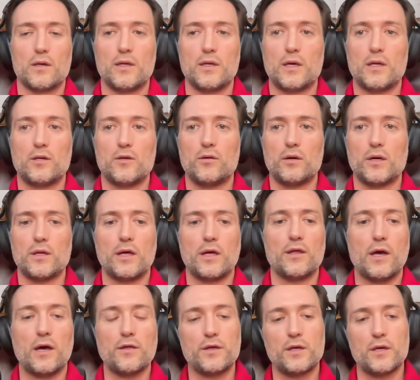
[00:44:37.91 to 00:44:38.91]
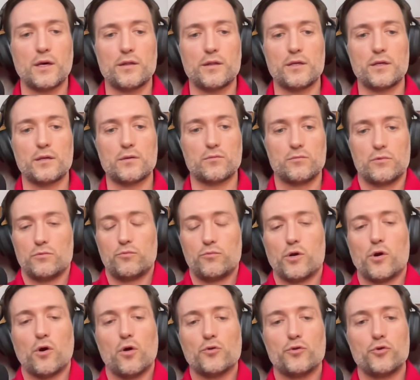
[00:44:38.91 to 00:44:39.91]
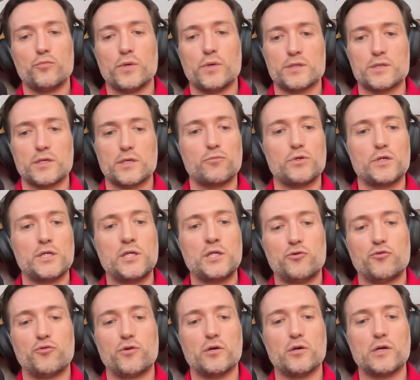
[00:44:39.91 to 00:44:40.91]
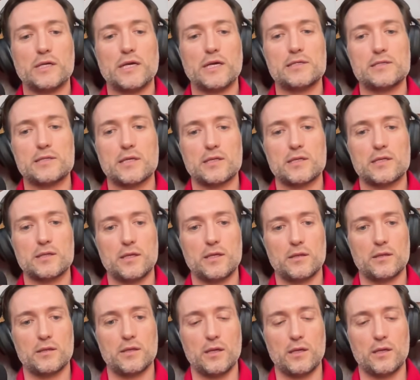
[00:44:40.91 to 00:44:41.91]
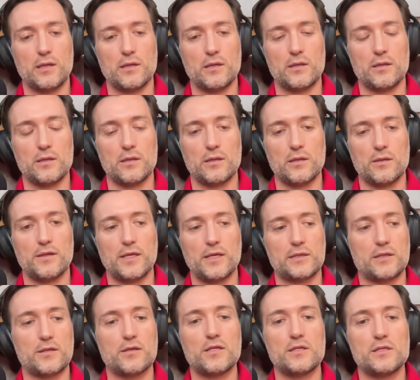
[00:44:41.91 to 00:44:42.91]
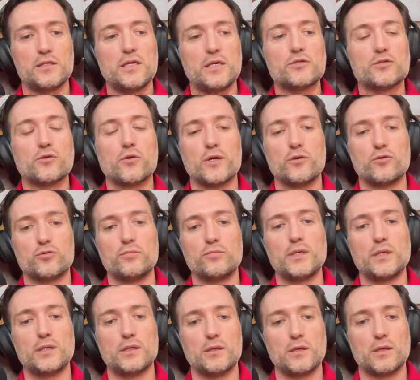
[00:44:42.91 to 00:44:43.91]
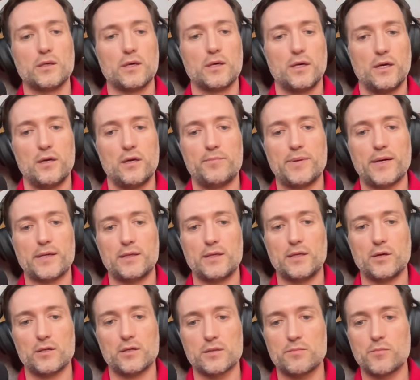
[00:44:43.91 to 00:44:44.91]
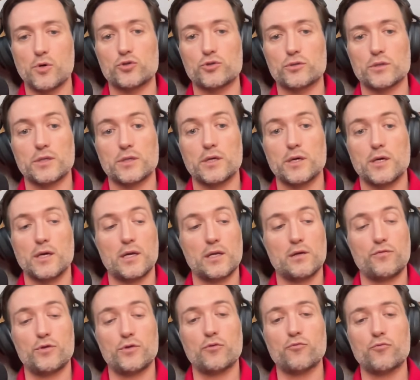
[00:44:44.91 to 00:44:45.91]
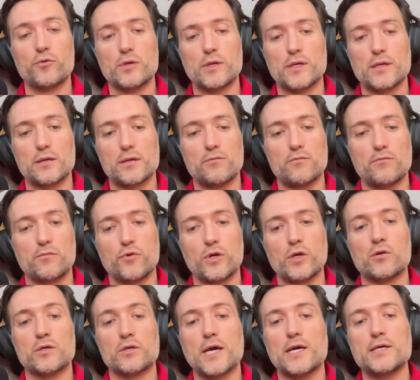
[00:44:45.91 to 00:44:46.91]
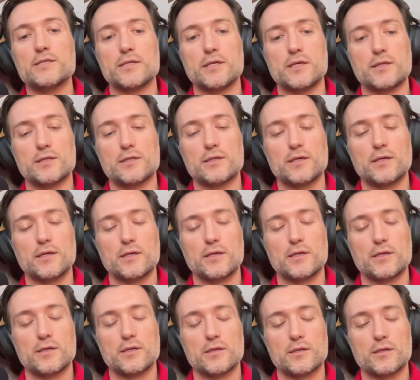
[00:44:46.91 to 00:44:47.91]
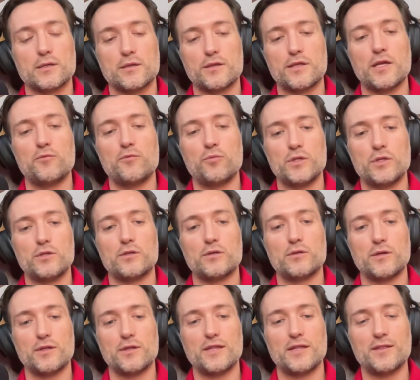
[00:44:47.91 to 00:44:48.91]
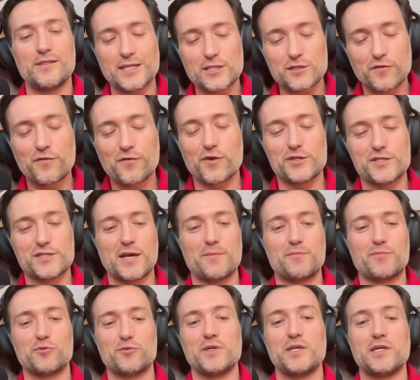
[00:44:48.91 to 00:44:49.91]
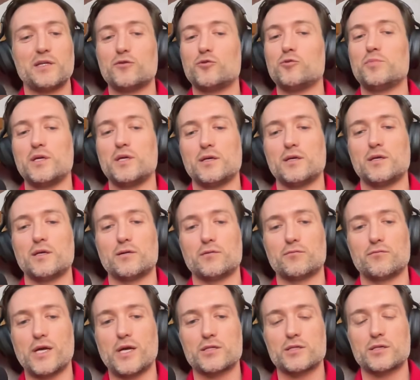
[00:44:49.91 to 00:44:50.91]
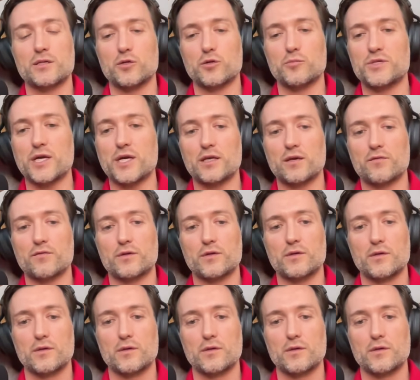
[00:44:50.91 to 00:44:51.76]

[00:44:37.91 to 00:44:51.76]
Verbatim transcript: Yeah, no, I, I, think I think we're all humans, and we need to recognize that, that that this is going to be impacting us emotionally. And if we don't recognize it, then we that's the first step to be to being rational and objective.